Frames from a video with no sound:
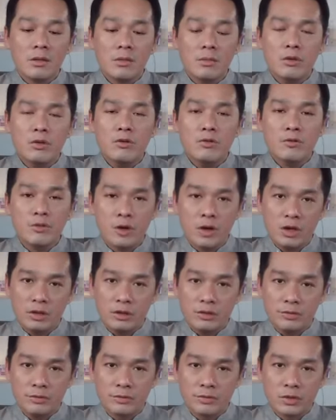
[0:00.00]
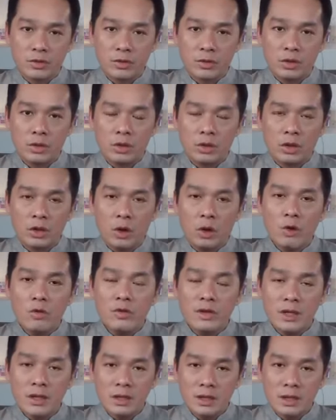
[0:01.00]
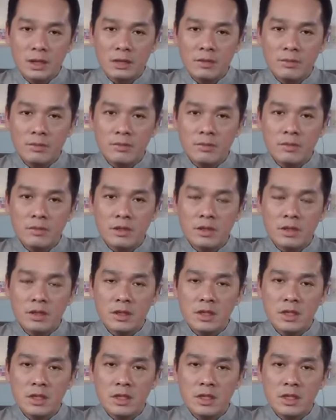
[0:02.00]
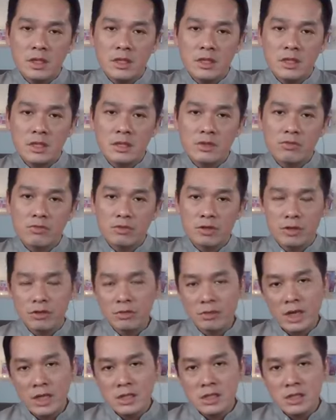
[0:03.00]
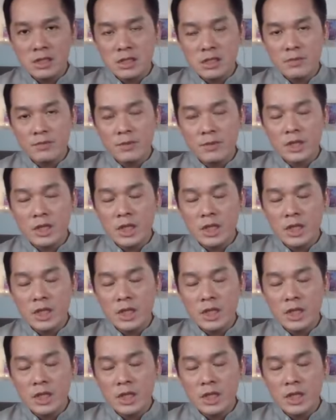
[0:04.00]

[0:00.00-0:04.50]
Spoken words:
move on or overcome these regrets,